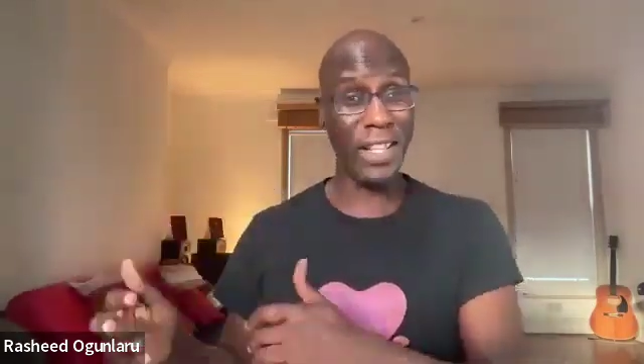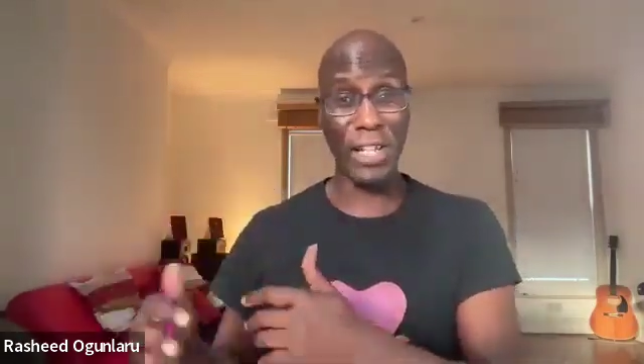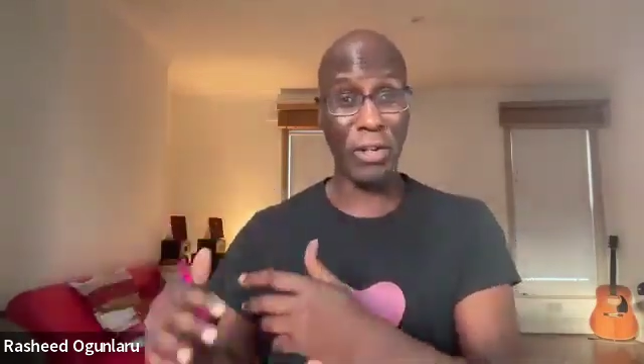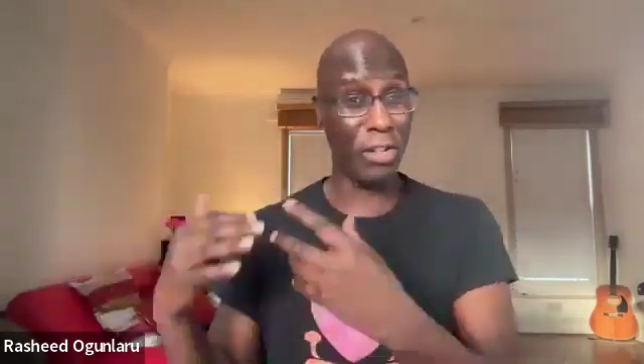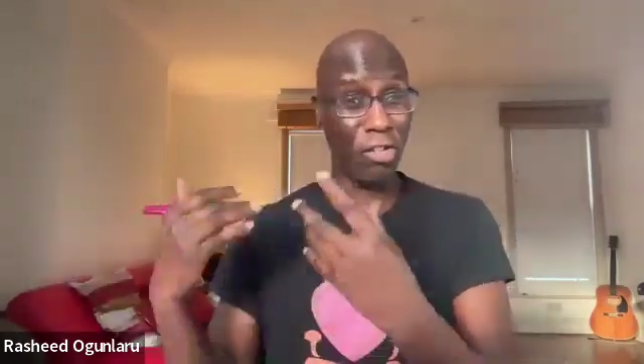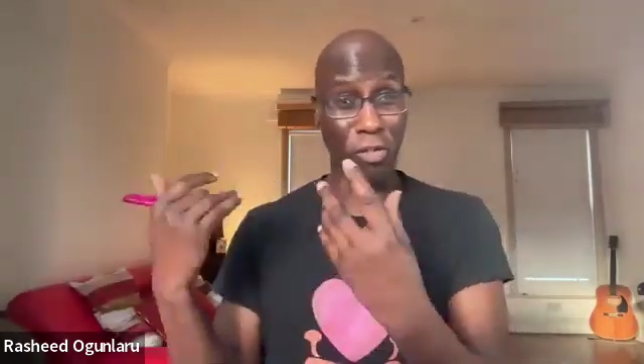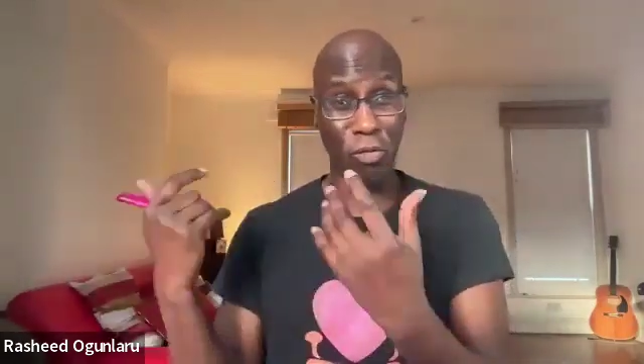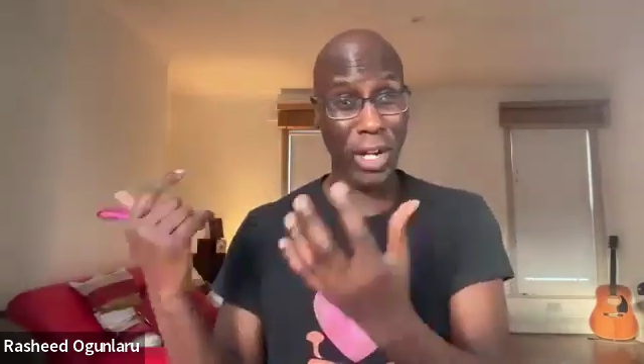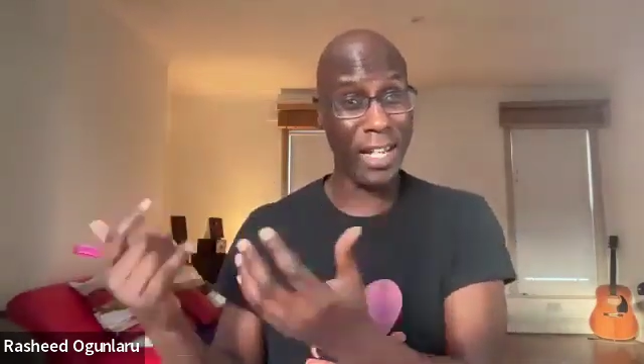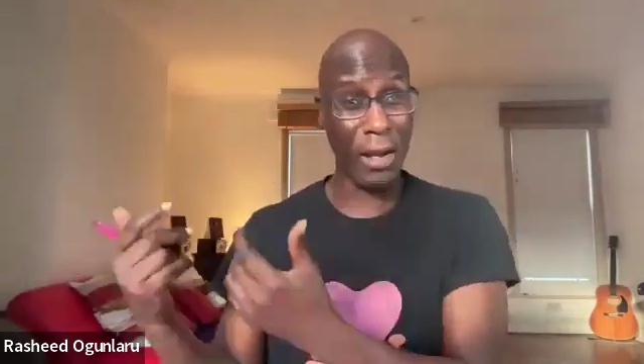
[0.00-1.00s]
that you could just
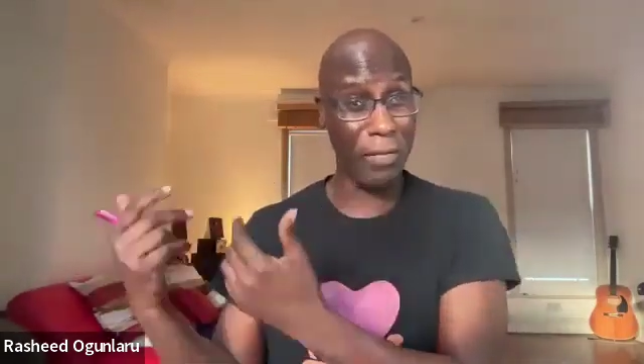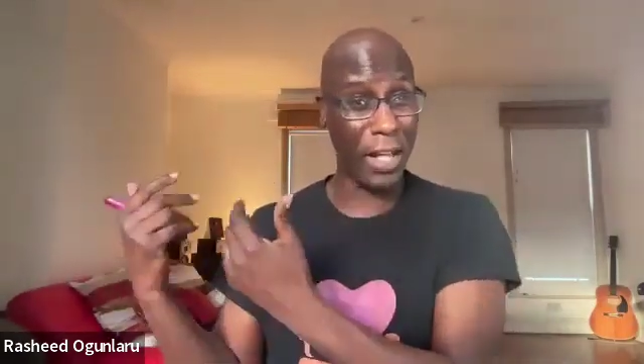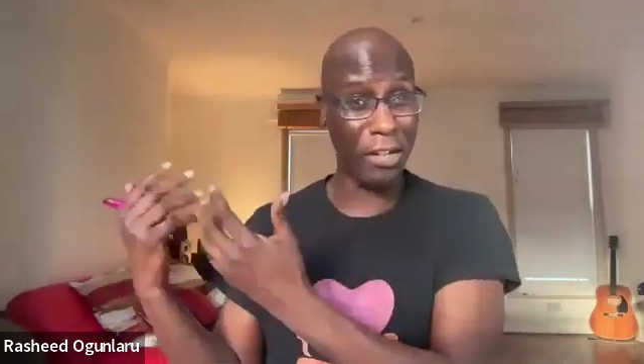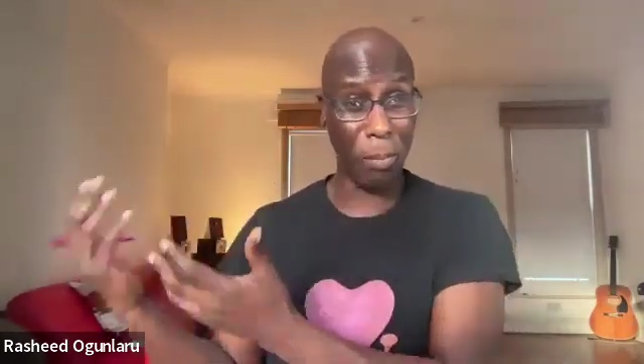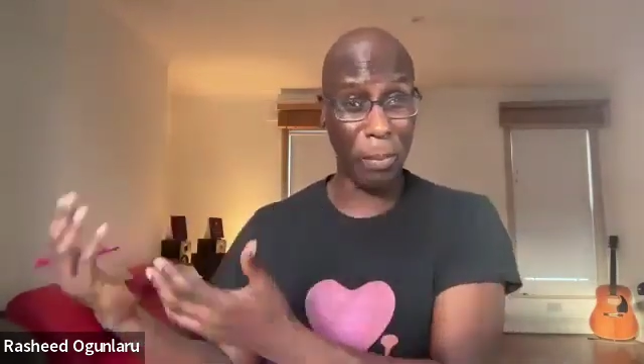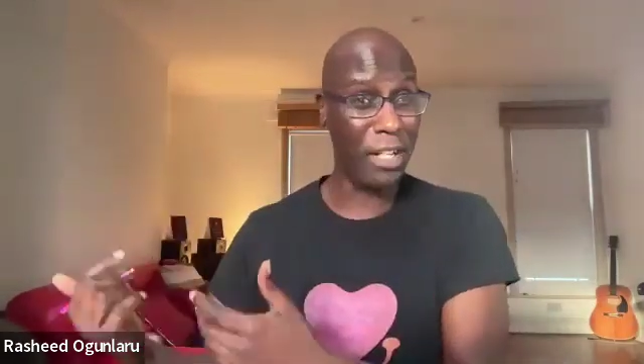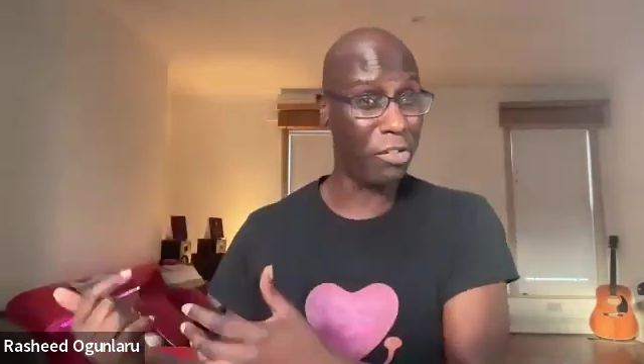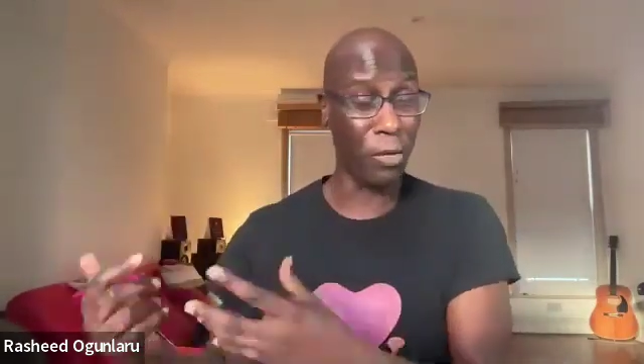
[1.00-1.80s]
rent out that space,